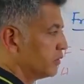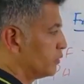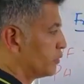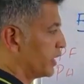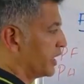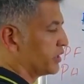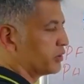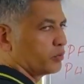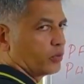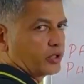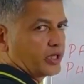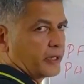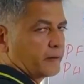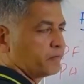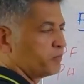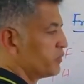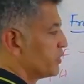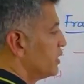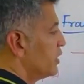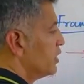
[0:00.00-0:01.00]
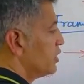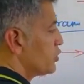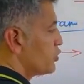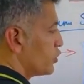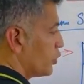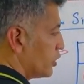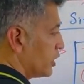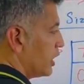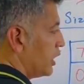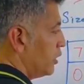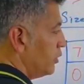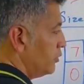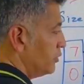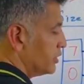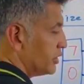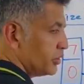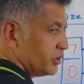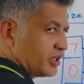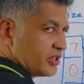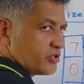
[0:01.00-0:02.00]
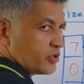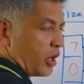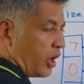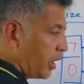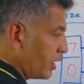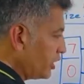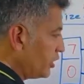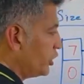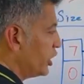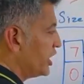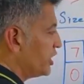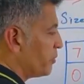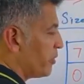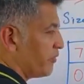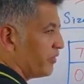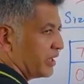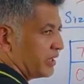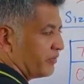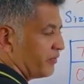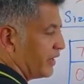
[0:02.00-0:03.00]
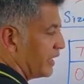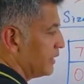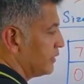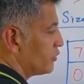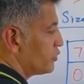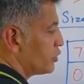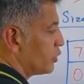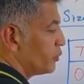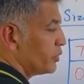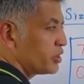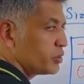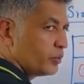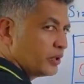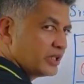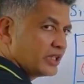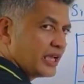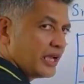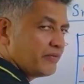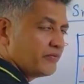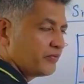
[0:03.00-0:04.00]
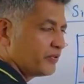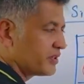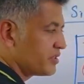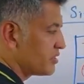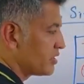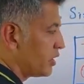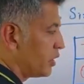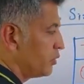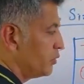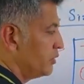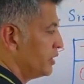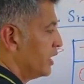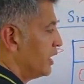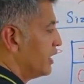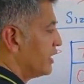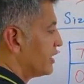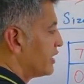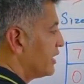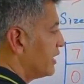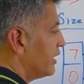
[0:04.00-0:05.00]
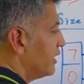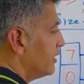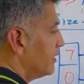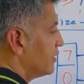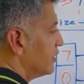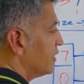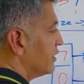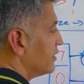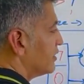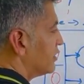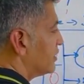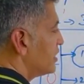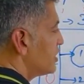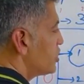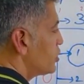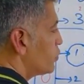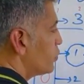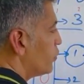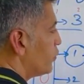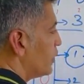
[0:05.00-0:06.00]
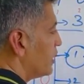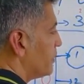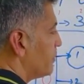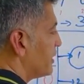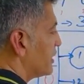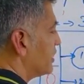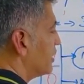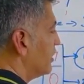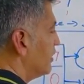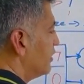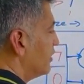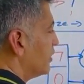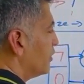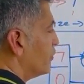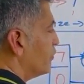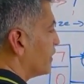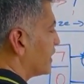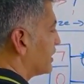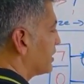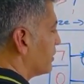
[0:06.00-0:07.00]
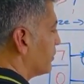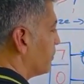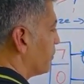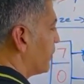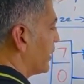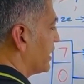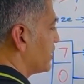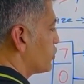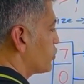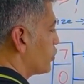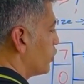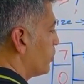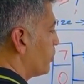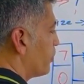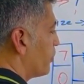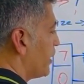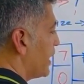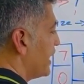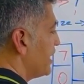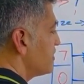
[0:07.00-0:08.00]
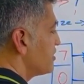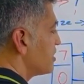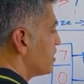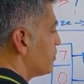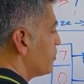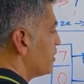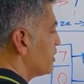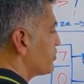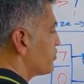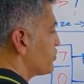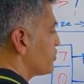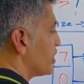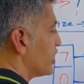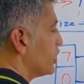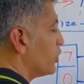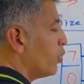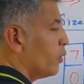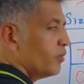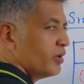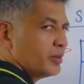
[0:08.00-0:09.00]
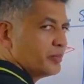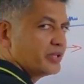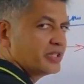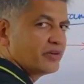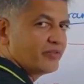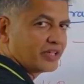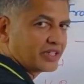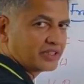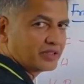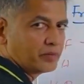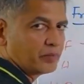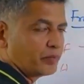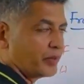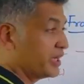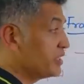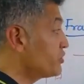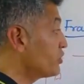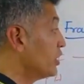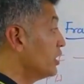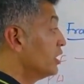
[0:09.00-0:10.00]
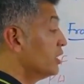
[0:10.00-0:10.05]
Right, okay. So now this order need to be verified. So which one came first now? Here, this will be the victim page. So page number 0 will be the victim page